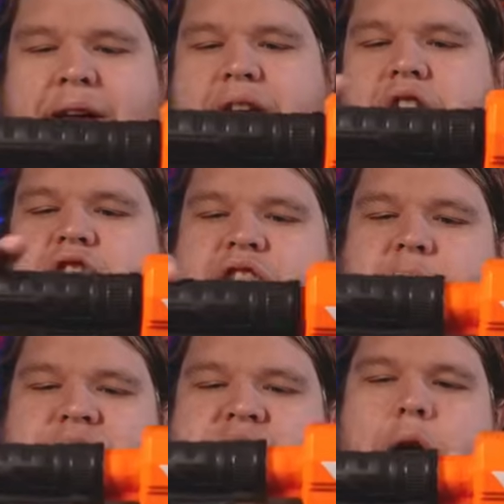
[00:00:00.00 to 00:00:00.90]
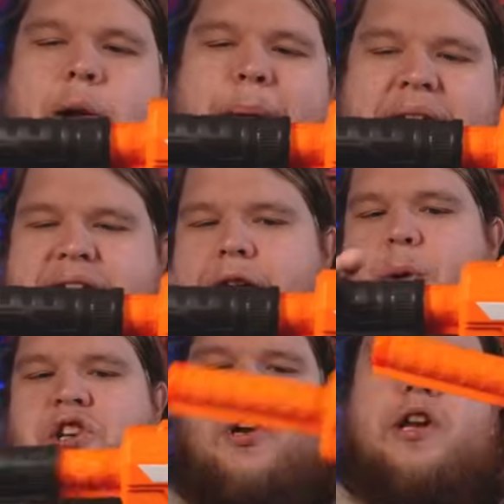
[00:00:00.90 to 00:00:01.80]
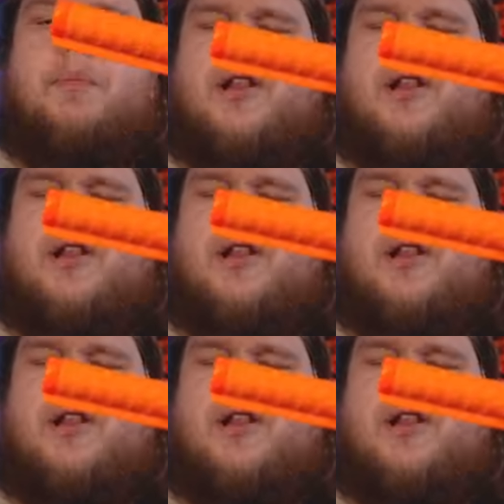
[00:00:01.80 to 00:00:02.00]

You got an adjustable stock back here, which you can